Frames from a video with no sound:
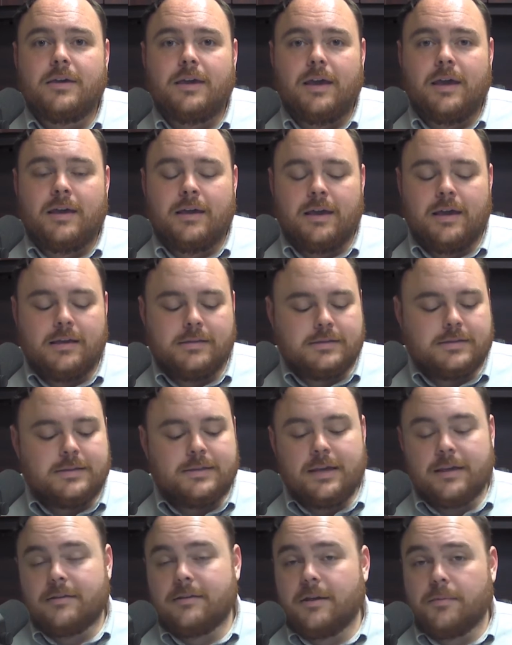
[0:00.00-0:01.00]
and
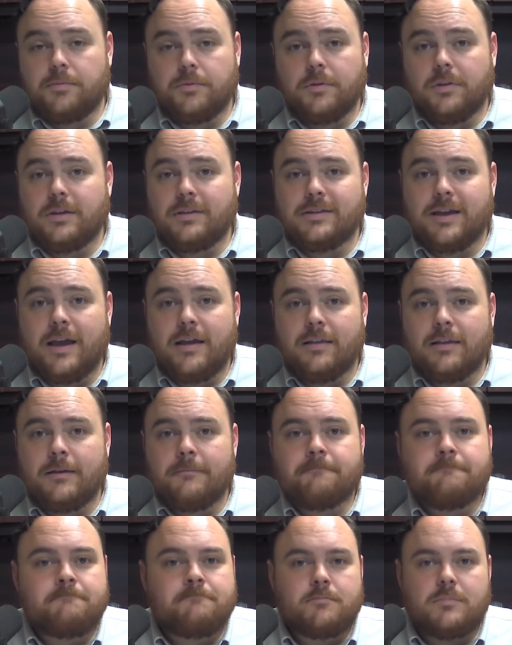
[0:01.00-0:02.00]
synced up really
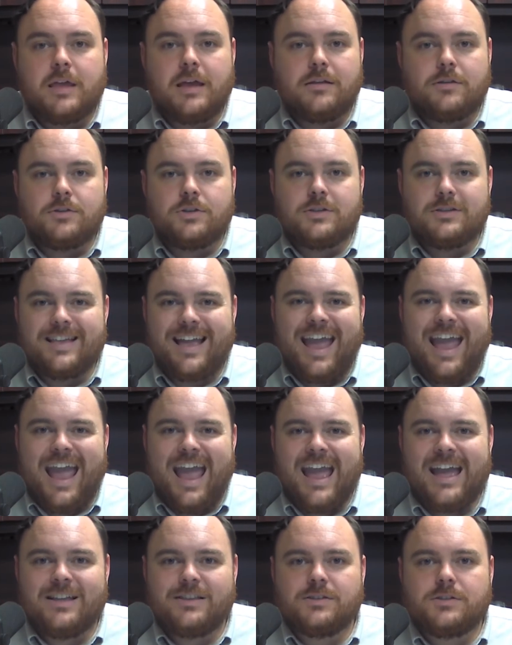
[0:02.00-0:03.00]
tightly, that just
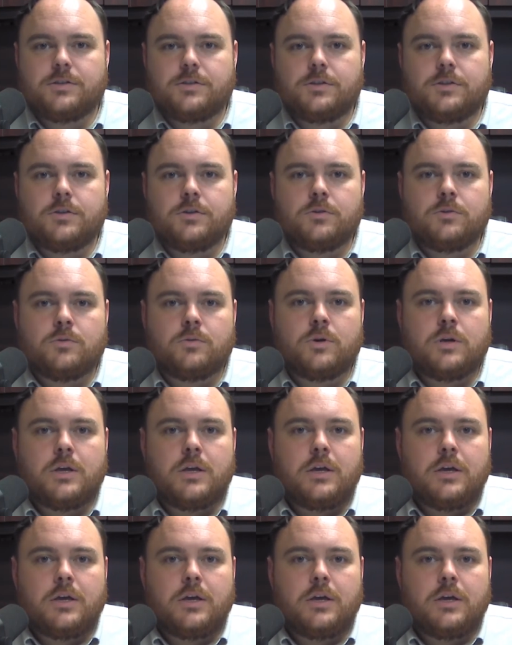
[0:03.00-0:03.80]
adds to